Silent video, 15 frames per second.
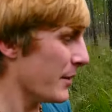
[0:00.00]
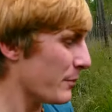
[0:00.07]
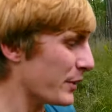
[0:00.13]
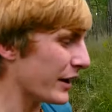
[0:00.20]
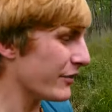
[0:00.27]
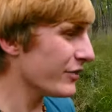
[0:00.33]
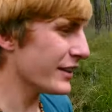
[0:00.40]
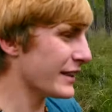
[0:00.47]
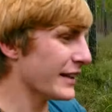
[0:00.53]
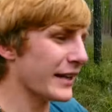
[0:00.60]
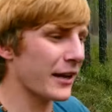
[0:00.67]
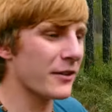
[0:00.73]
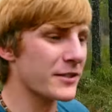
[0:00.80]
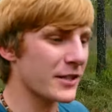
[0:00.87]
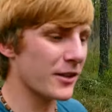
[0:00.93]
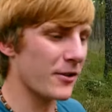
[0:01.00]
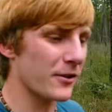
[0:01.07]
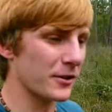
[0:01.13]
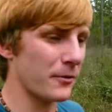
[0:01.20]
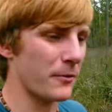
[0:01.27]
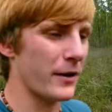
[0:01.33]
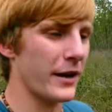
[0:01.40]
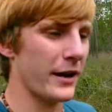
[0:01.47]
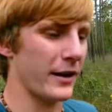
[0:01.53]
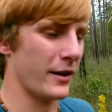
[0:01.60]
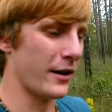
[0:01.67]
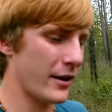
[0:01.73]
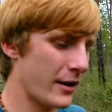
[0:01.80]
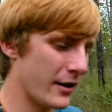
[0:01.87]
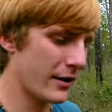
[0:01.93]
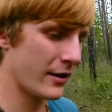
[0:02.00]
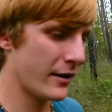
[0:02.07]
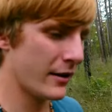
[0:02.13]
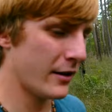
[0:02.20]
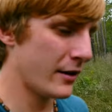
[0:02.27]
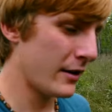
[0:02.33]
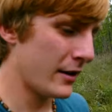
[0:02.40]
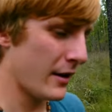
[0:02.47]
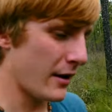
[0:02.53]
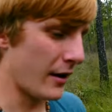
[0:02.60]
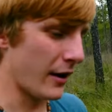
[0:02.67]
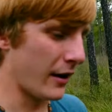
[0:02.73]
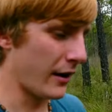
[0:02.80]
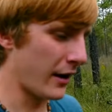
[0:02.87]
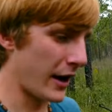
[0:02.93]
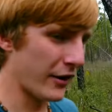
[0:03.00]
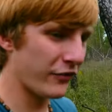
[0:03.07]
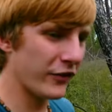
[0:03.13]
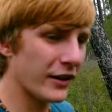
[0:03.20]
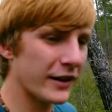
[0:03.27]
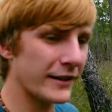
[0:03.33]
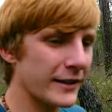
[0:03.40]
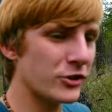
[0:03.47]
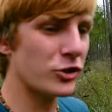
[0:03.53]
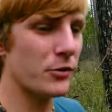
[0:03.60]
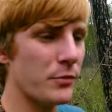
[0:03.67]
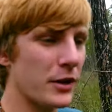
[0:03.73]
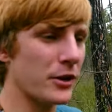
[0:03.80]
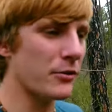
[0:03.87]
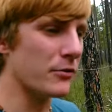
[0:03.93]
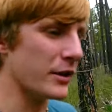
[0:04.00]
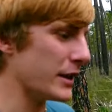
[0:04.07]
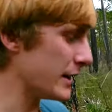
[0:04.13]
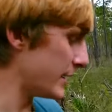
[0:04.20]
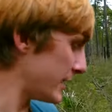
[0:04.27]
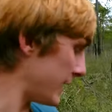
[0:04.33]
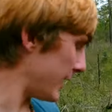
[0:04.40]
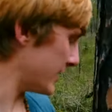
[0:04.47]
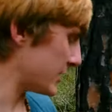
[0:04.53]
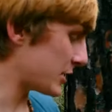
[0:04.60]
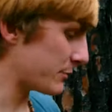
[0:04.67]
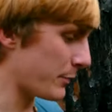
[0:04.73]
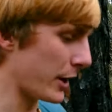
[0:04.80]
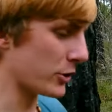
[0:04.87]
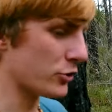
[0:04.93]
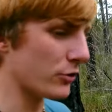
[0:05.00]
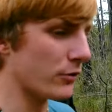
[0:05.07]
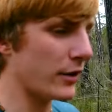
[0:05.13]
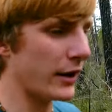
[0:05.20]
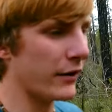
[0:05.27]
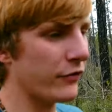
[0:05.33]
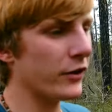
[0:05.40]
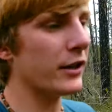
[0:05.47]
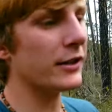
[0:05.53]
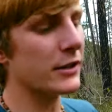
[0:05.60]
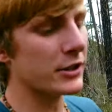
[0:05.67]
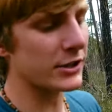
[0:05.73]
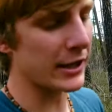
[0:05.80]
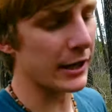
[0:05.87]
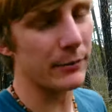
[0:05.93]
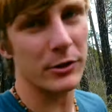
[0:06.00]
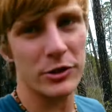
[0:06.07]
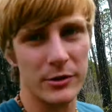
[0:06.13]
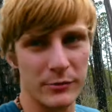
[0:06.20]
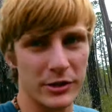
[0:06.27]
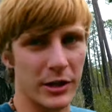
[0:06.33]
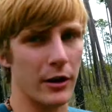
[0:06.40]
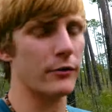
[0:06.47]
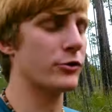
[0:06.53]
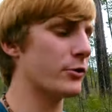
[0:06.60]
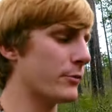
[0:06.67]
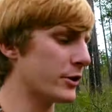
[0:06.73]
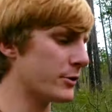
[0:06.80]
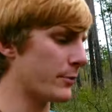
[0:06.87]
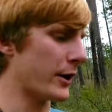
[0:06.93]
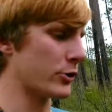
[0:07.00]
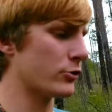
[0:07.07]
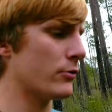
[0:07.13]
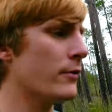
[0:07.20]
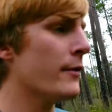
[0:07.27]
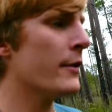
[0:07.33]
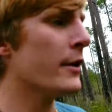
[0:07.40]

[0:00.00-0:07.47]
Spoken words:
But everything else along the way, I feel like it should be unique and special, and I feel like the segments themselves should be special.